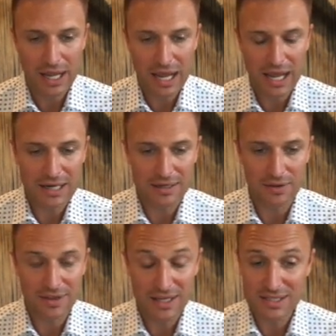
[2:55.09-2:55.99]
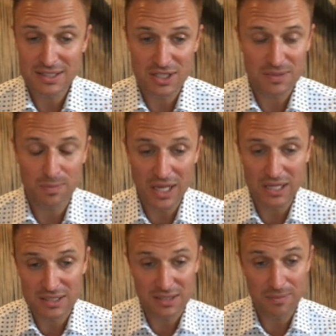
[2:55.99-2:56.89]
And this just
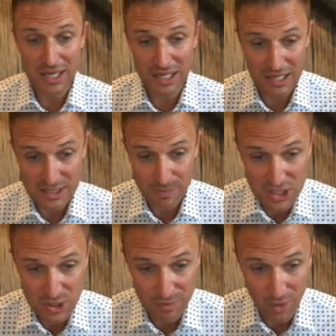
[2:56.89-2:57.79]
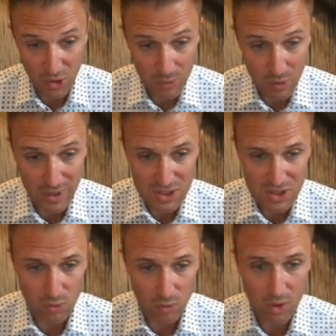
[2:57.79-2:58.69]
means to me, especially with multiple months
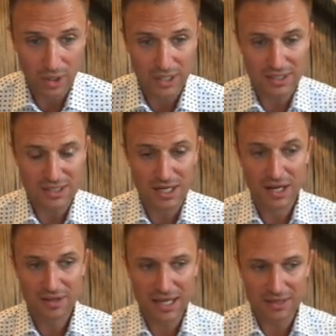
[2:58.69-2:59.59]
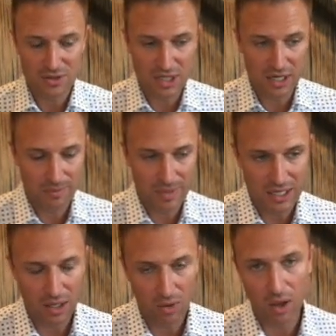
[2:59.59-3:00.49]
in a row like this, that there's going to be
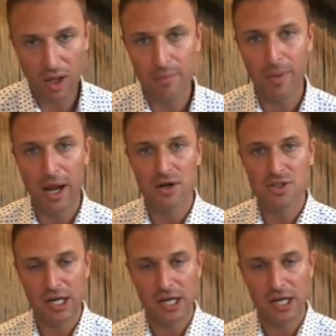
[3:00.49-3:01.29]
a lot of buyers that are